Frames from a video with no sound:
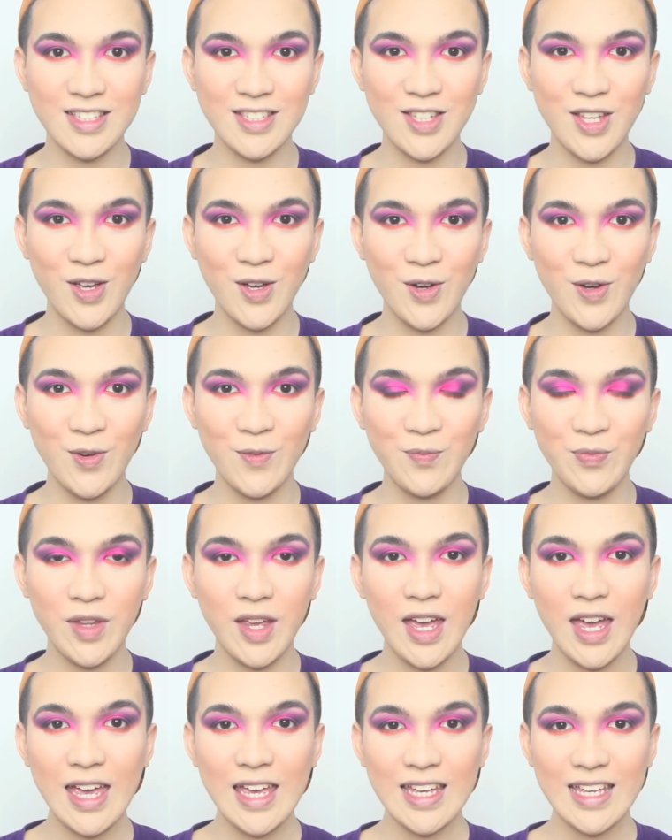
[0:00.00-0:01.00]
So
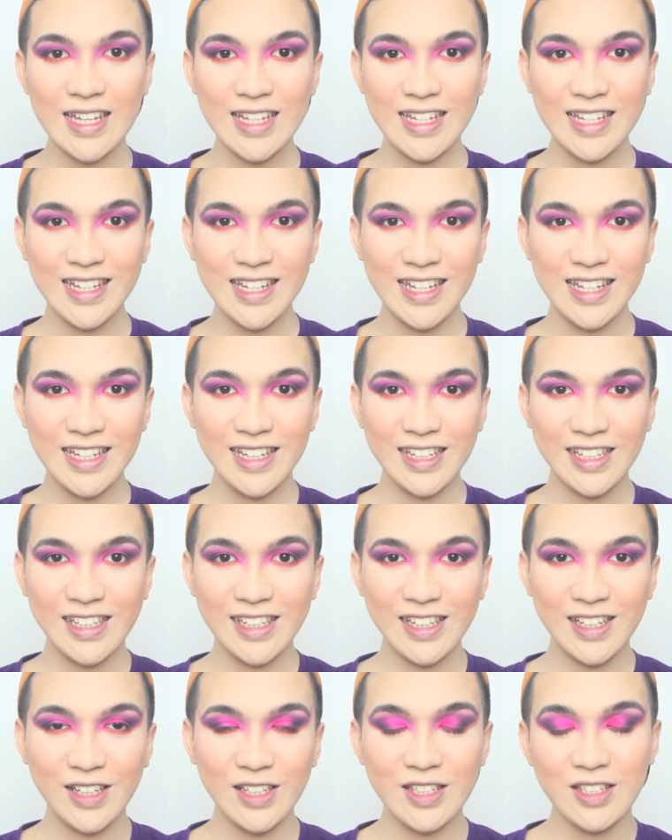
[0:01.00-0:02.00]

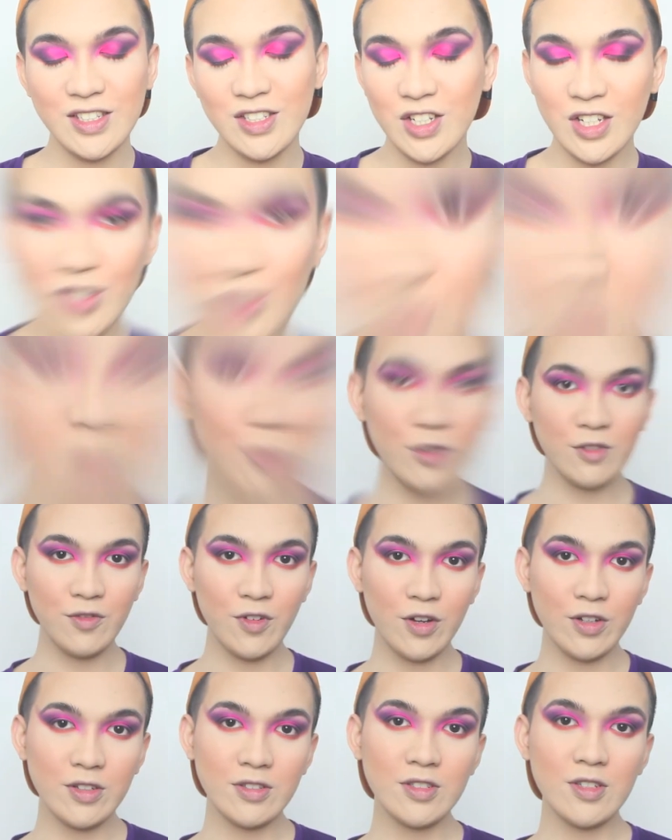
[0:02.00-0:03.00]
just move
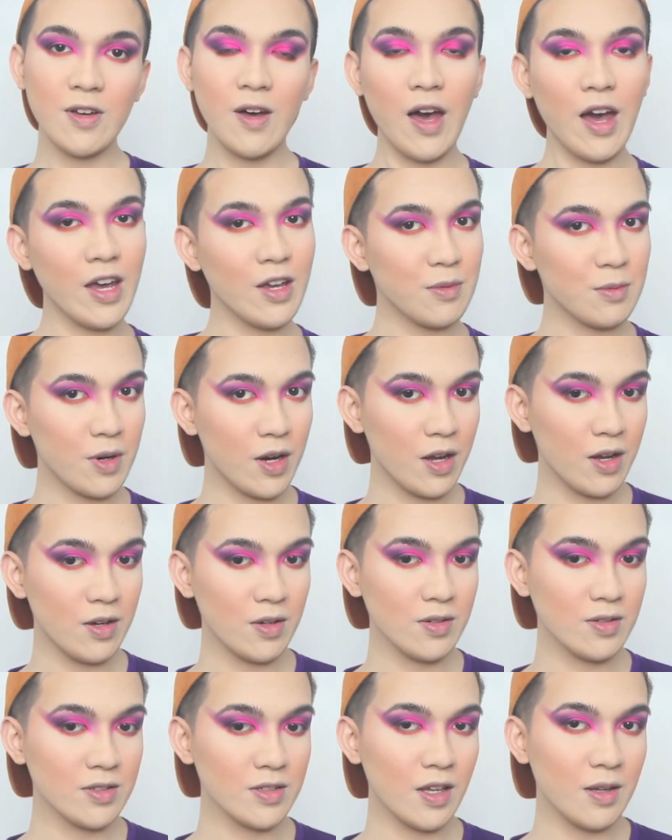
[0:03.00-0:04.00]
on to
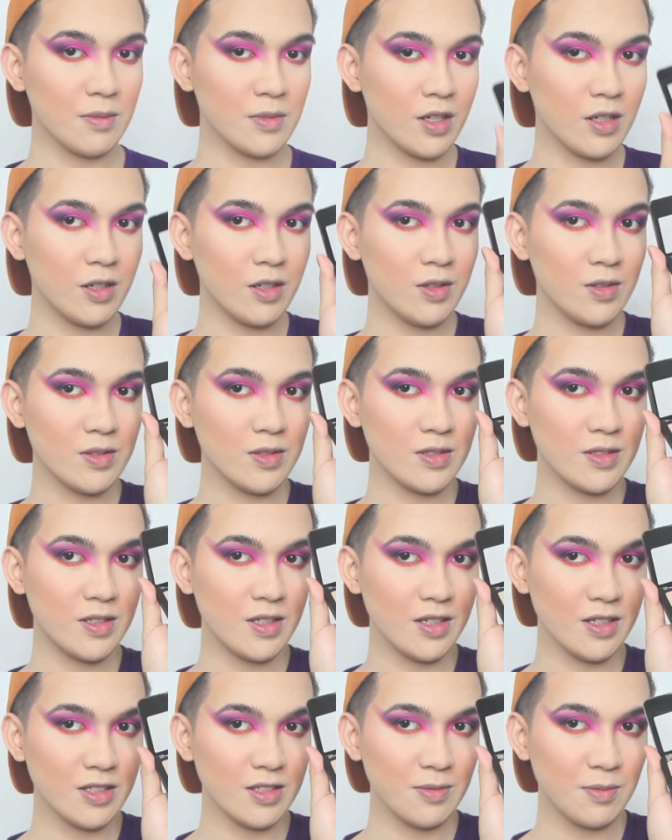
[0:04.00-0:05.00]
eyebrows. I'm gonna use
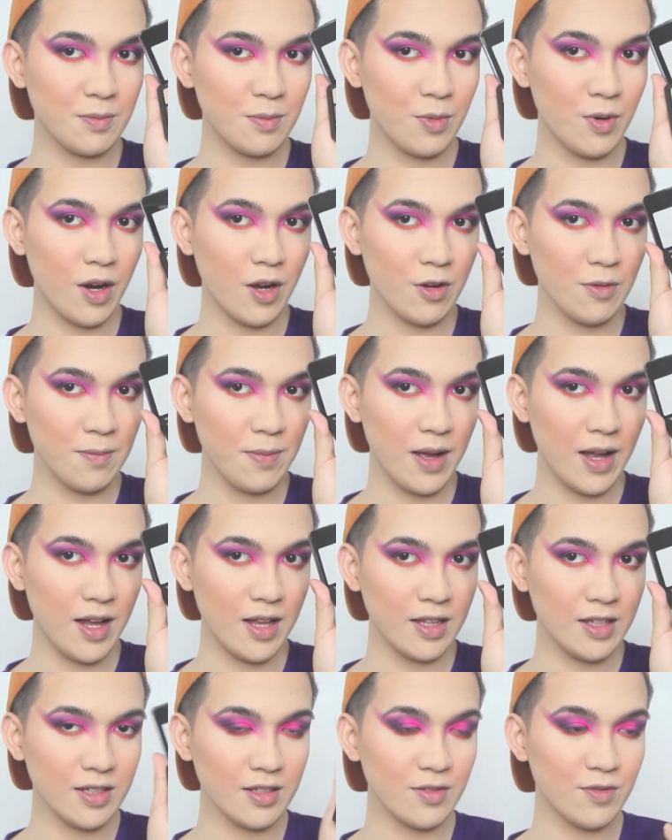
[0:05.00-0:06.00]
this brow
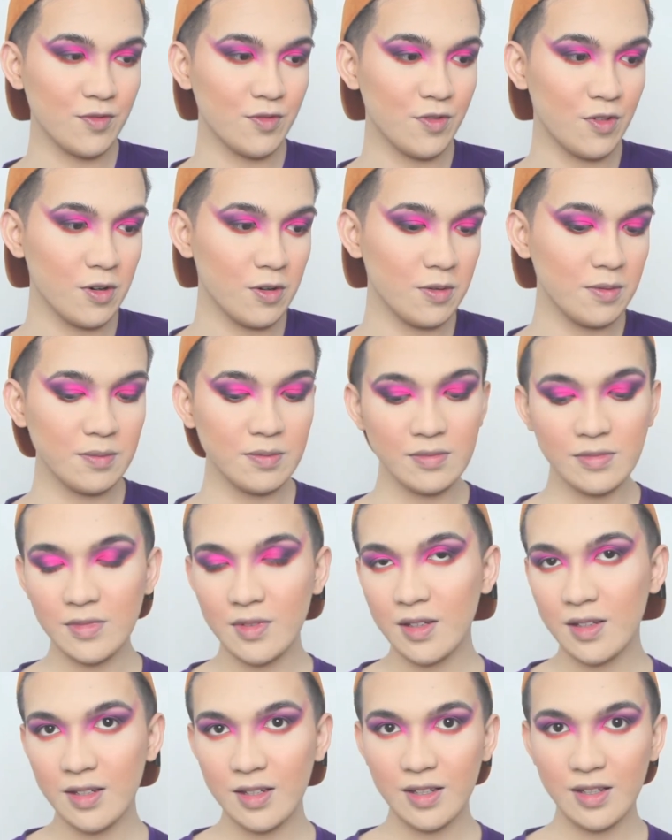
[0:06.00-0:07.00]
palette from
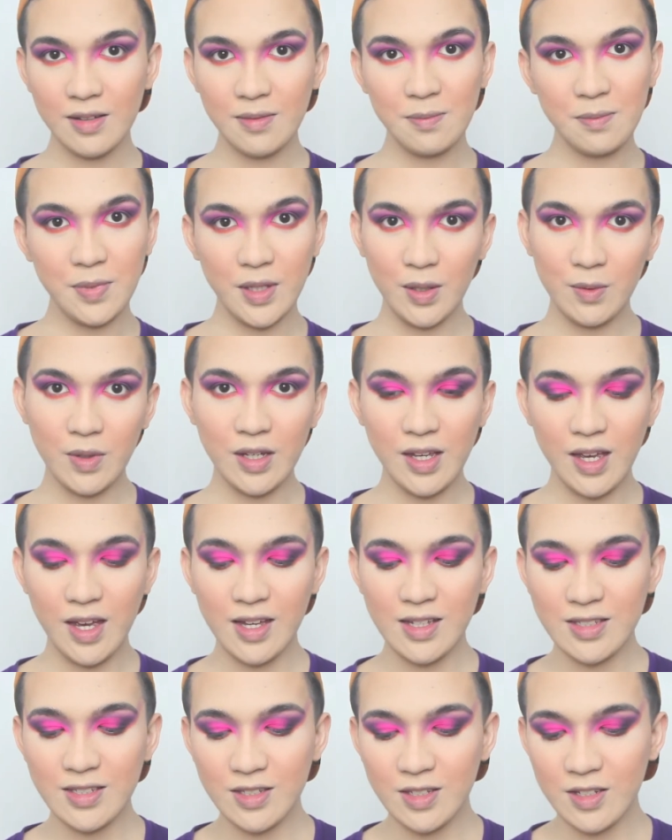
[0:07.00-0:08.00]

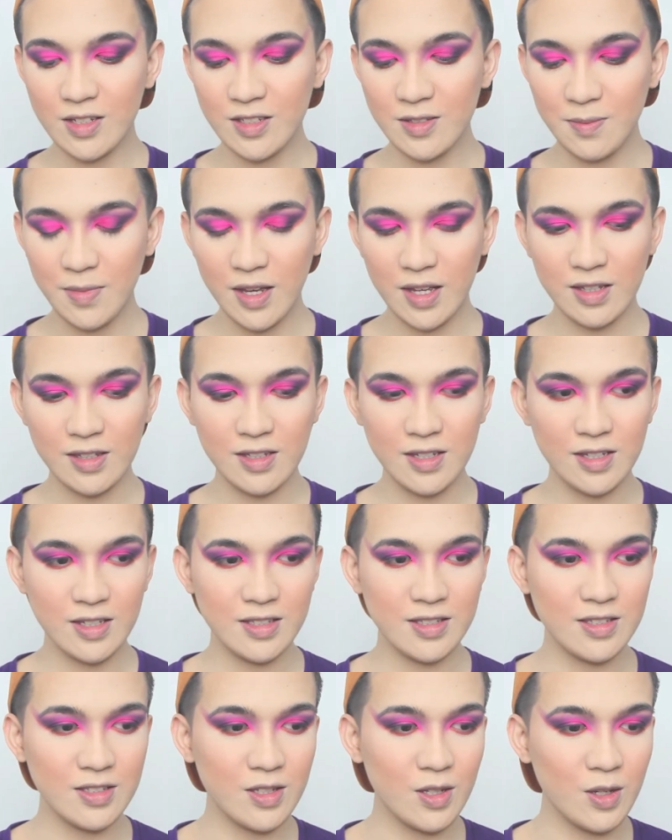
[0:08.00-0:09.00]
YAASSSS Cosmetics.